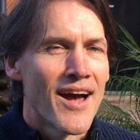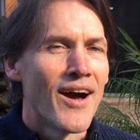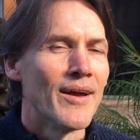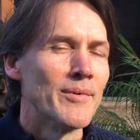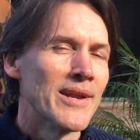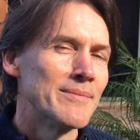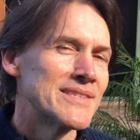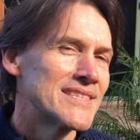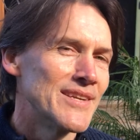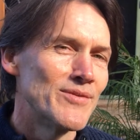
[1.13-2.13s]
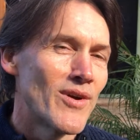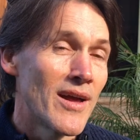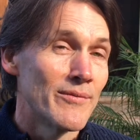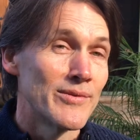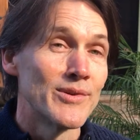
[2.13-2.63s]
Hi, my name's Steve
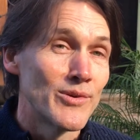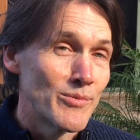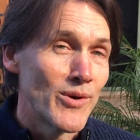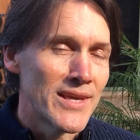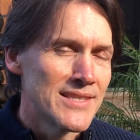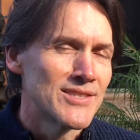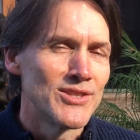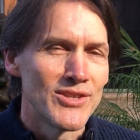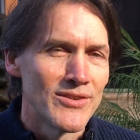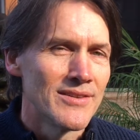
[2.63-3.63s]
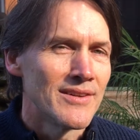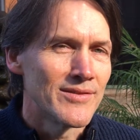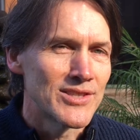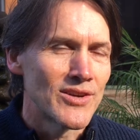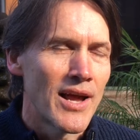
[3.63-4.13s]
Ray. I'm from the Groupwork Institute
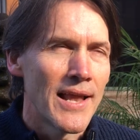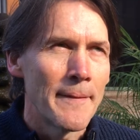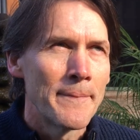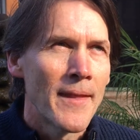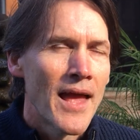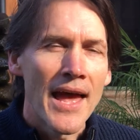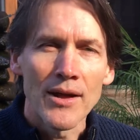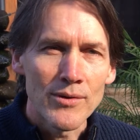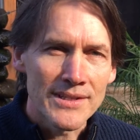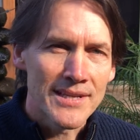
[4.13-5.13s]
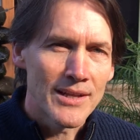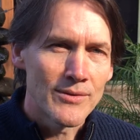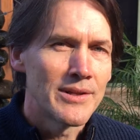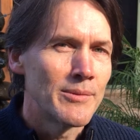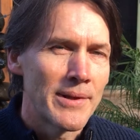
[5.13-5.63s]
of Australia, and I want to tell
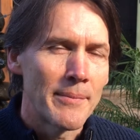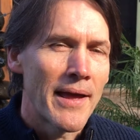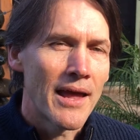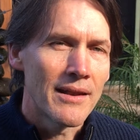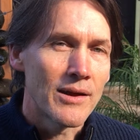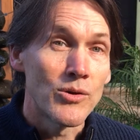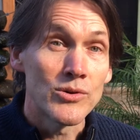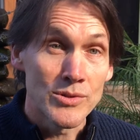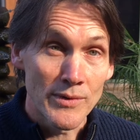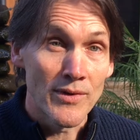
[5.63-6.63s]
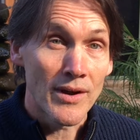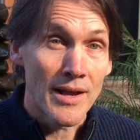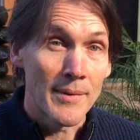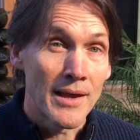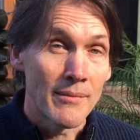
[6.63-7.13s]
you a little bit about a course that we've got
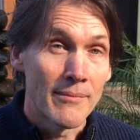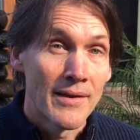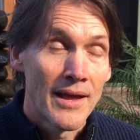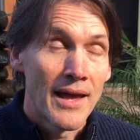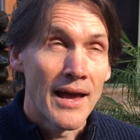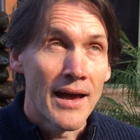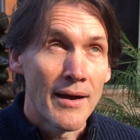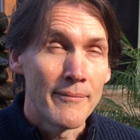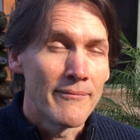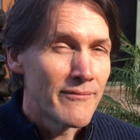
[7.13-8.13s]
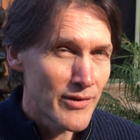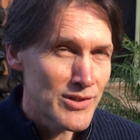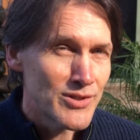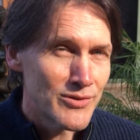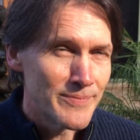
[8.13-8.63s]
coming up um, very
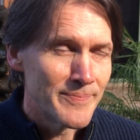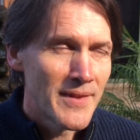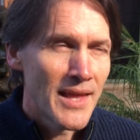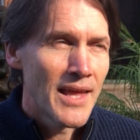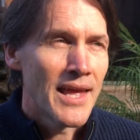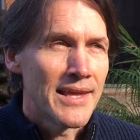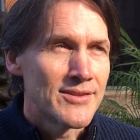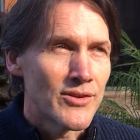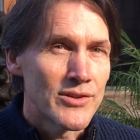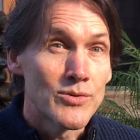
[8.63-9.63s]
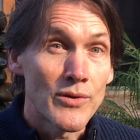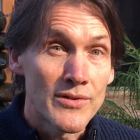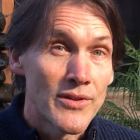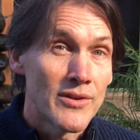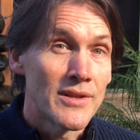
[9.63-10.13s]
soon. It's on the 12th
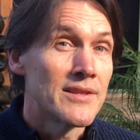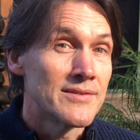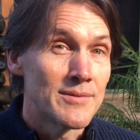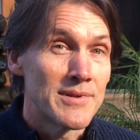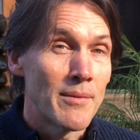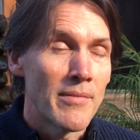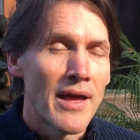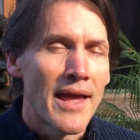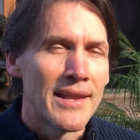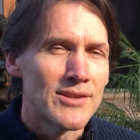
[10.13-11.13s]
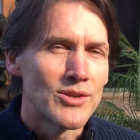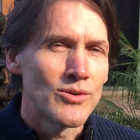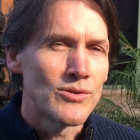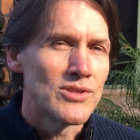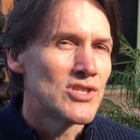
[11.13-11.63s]
and 13th of September, and it's
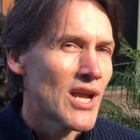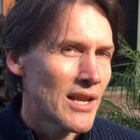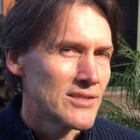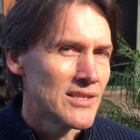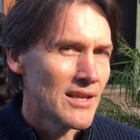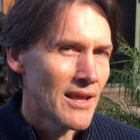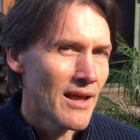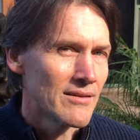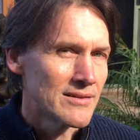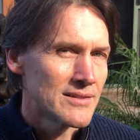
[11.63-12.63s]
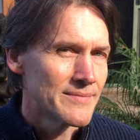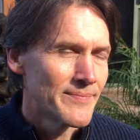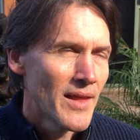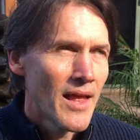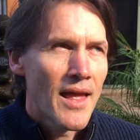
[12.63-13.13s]
called Challenging Encounters.
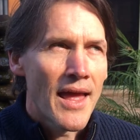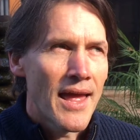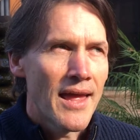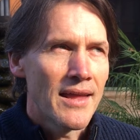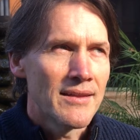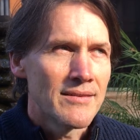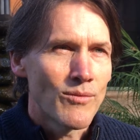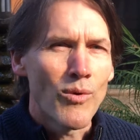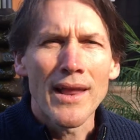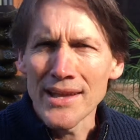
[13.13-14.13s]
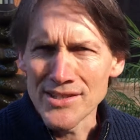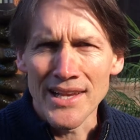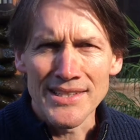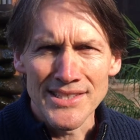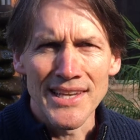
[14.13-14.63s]
And what are
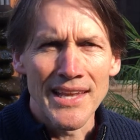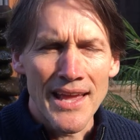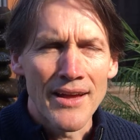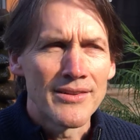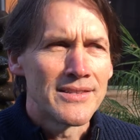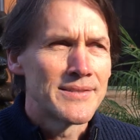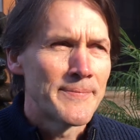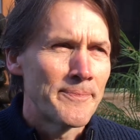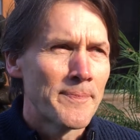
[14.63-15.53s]
challenging encounters?